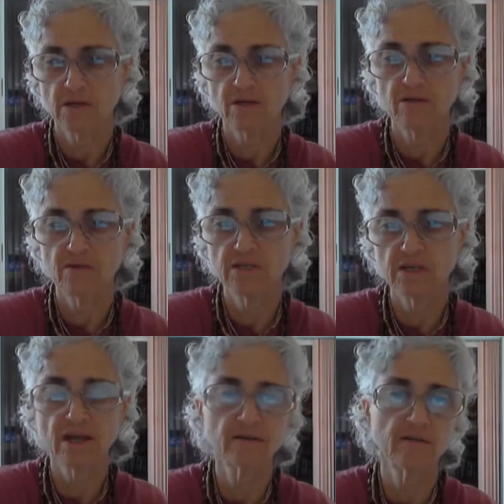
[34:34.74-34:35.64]
live
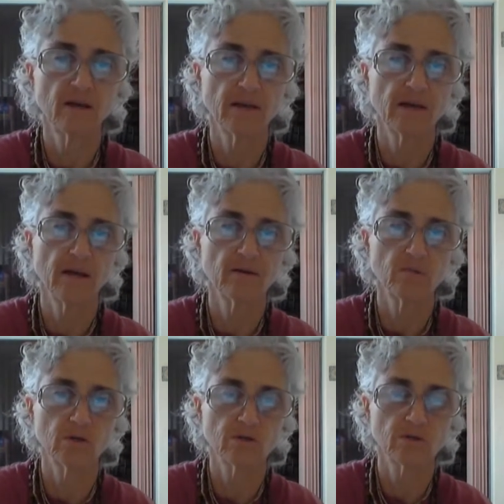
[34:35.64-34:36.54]
exactly like
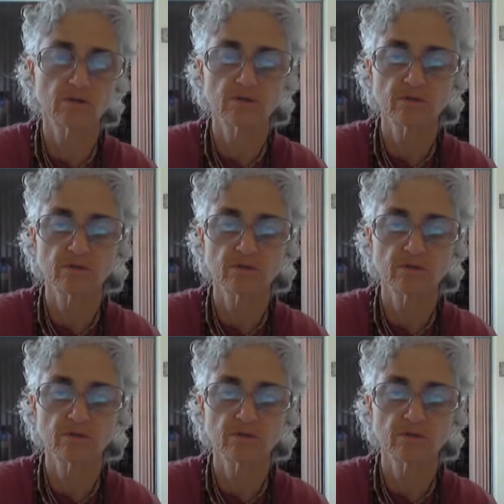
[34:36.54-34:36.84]
animals.